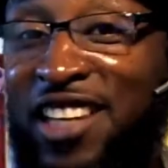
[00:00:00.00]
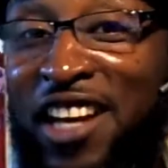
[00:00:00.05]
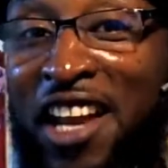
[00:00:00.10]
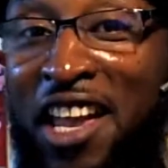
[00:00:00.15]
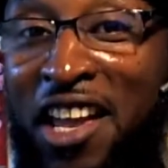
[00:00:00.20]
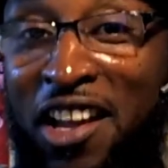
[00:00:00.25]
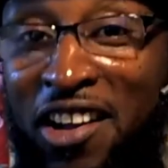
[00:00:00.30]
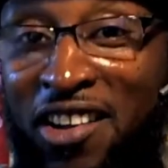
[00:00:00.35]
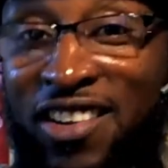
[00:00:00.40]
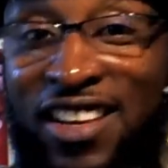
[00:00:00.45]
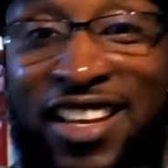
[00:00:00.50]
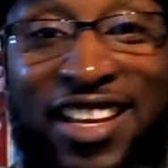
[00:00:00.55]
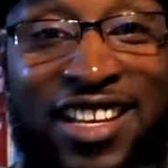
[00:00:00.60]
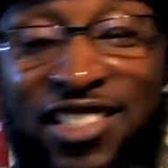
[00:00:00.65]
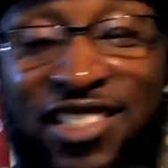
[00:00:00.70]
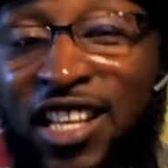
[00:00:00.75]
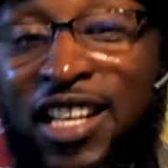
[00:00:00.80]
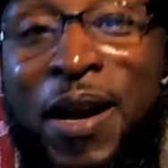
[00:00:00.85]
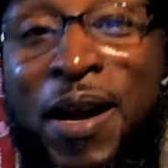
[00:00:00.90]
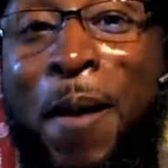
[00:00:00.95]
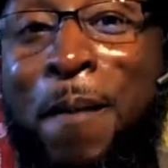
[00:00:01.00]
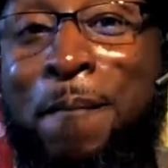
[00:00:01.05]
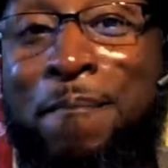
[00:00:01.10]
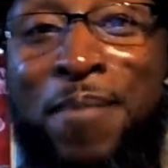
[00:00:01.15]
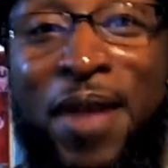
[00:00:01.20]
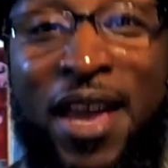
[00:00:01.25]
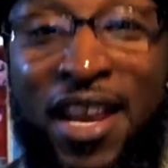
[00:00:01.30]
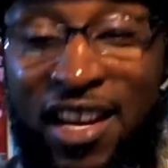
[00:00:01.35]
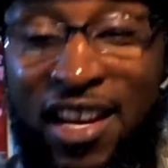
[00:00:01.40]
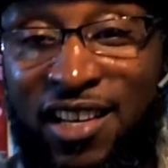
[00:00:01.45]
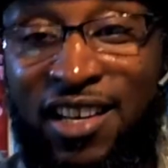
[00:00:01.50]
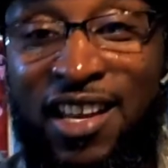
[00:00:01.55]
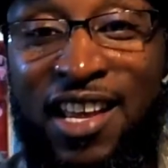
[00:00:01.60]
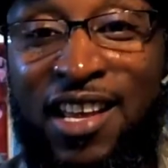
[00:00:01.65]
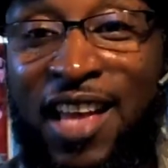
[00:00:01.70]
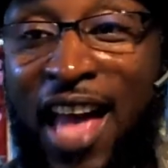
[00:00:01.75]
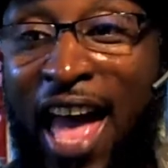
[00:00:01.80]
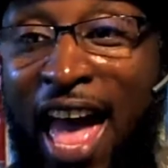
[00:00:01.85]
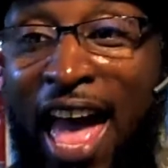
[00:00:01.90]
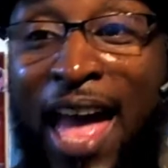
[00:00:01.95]
L is committed,
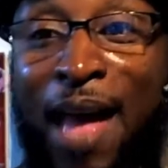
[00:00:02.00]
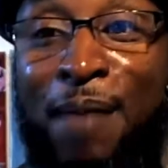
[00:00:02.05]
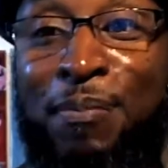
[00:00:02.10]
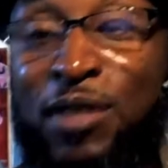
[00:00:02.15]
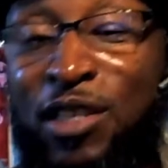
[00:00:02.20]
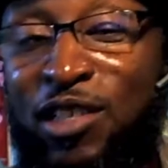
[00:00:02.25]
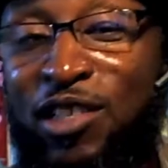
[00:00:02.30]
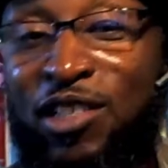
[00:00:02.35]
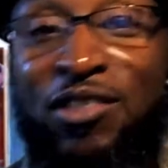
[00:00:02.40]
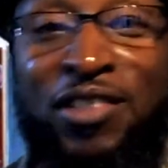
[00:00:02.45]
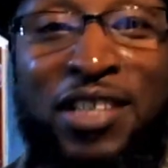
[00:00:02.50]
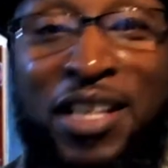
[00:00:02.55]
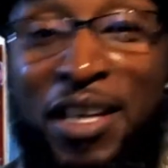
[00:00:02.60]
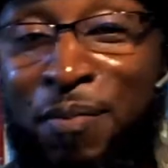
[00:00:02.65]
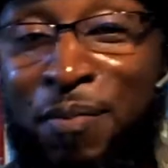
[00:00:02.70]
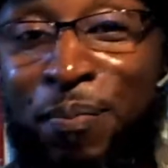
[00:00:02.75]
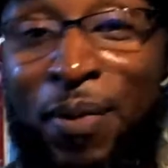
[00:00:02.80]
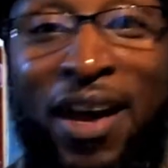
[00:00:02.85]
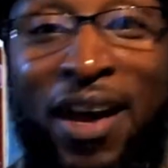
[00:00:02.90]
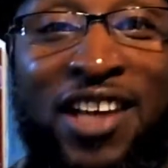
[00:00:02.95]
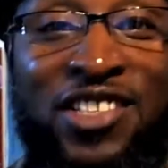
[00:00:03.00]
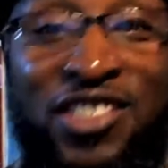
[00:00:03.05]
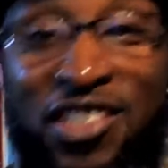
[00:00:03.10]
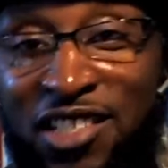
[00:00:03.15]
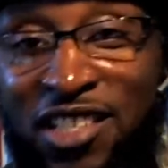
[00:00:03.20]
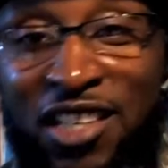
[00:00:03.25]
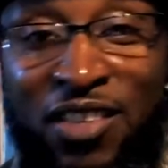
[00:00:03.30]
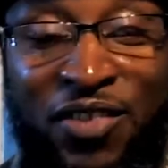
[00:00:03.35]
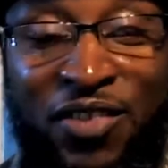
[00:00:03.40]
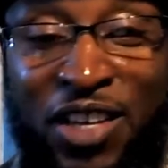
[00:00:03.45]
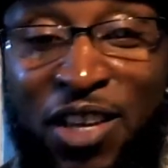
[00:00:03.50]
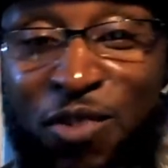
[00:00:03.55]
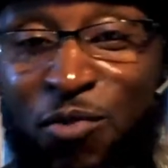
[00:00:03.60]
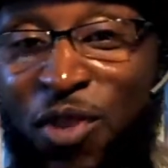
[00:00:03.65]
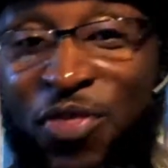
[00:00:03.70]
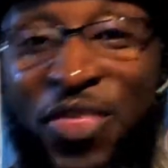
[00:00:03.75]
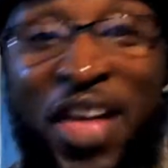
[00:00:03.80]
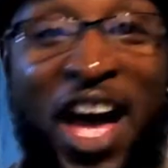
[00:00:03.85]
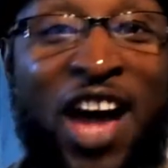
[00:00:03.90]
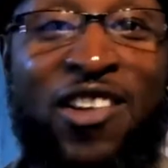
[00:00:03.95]
absolutely, positively,
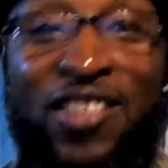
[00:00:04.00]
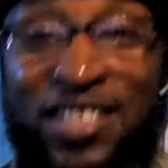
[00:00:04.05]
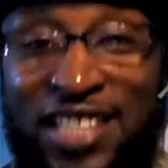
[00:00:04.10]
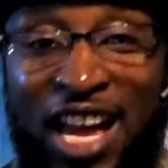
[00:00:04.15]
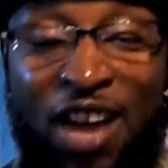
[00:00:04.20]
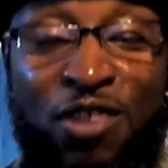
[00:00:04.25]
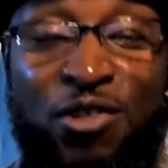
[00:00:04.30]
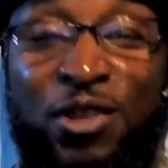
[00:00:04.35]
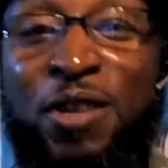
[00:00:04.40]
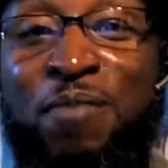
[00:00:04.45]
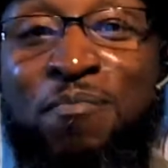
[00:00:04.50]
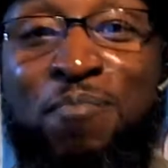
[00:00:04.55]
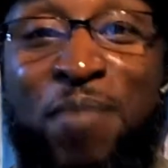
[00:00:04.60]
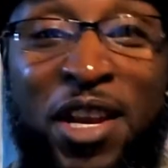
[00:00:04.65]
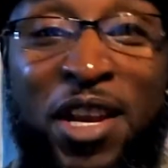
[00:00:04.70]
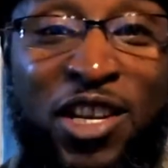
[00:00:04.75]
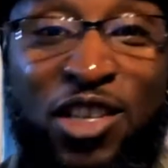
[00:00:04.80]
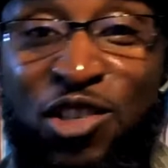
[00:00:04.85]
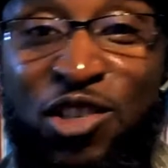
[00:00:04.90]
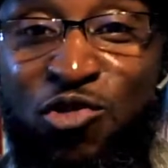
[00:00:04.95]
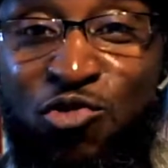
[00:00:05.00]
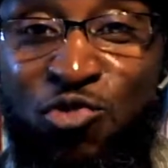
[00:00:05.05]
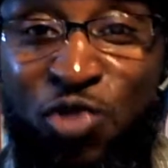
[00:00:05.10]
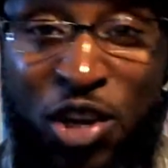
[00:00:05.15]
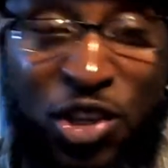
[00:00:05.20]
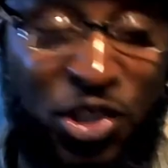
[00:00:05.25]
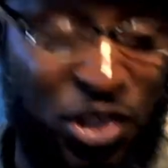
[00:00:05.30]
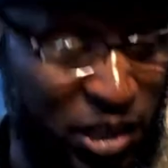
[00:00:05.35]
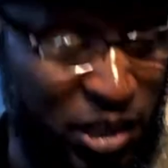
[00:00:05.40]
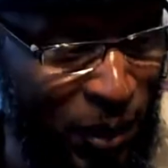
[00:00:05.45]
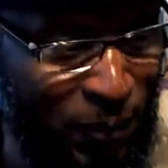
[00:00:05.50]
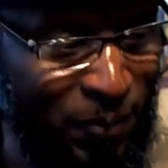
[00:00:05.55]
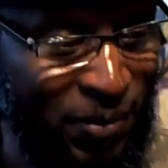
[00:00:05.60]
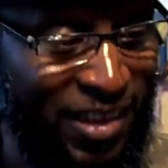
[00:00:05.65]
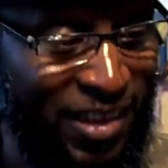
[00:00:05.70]
without a doubt, committed to Riesling.